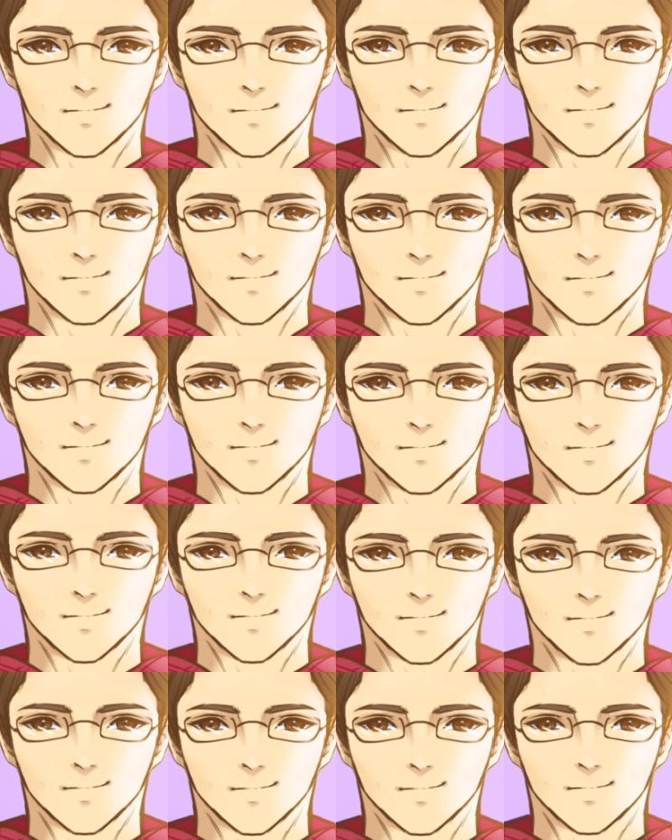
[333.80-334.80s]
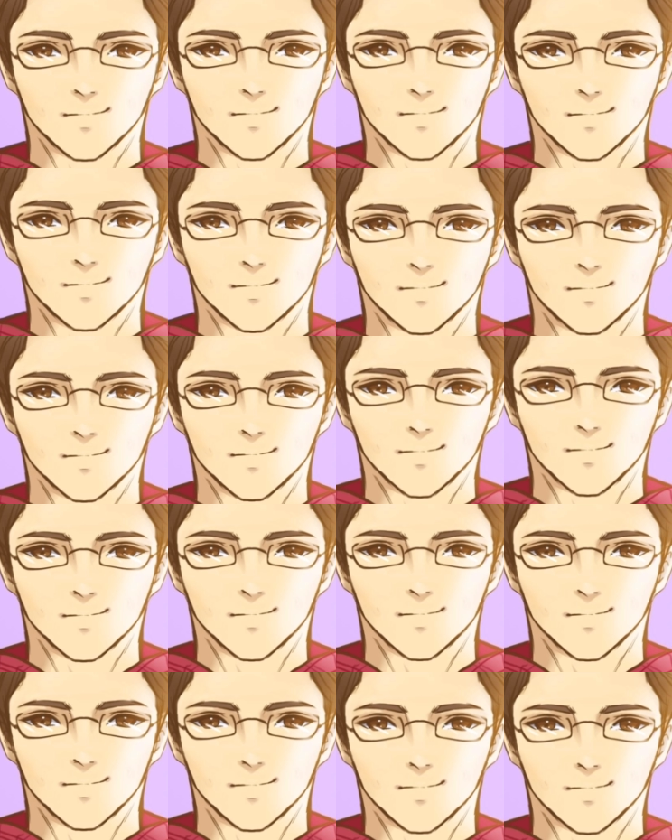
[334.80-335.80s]

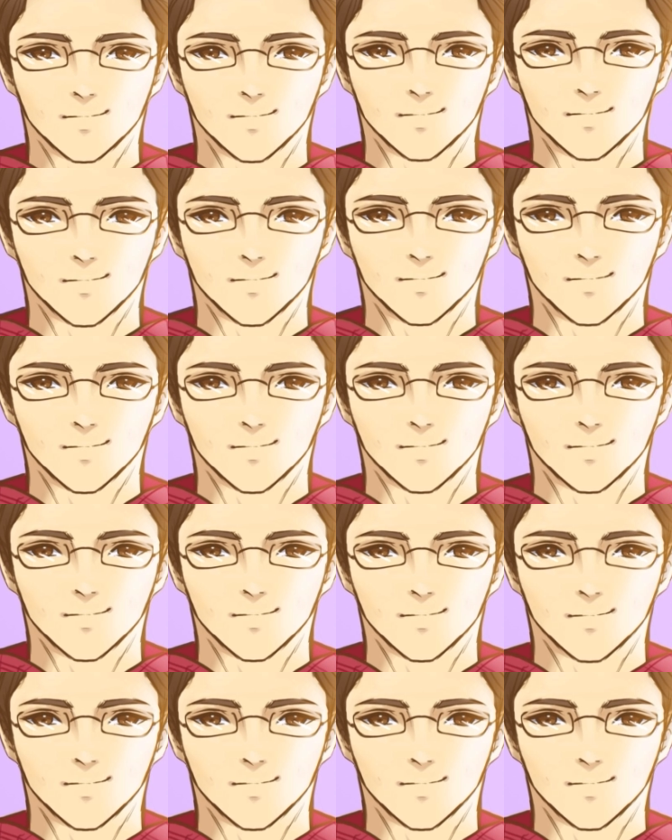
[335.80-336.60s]
Nothing is said.